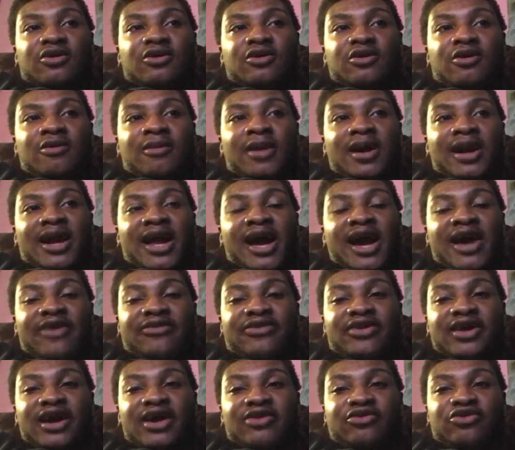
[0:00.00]
on my last
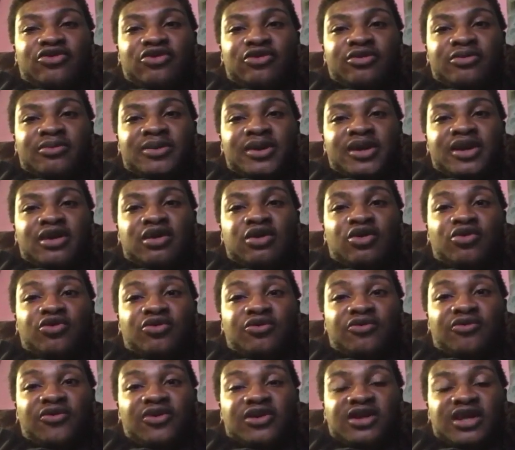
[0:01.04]
day, I should be close to
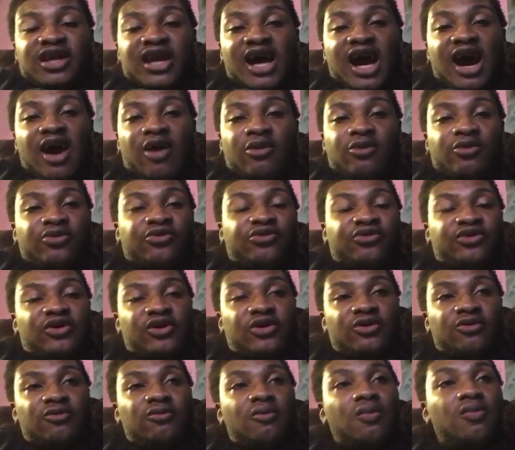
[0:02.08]
50 hours.
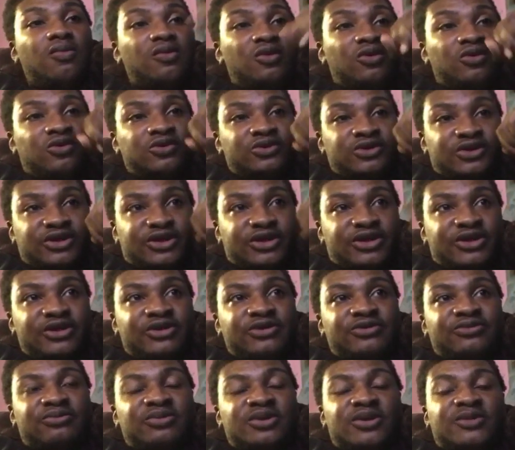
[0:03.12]
So, oh,
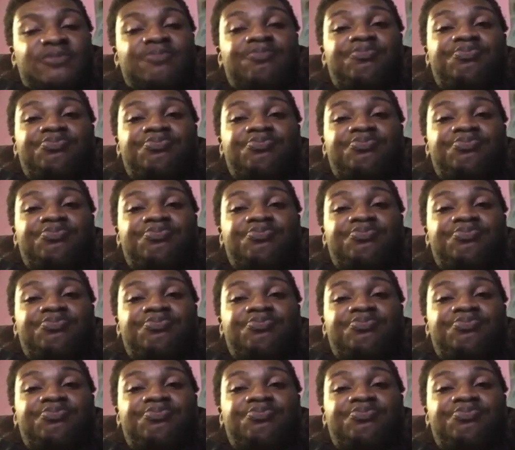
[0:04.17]
excuse me.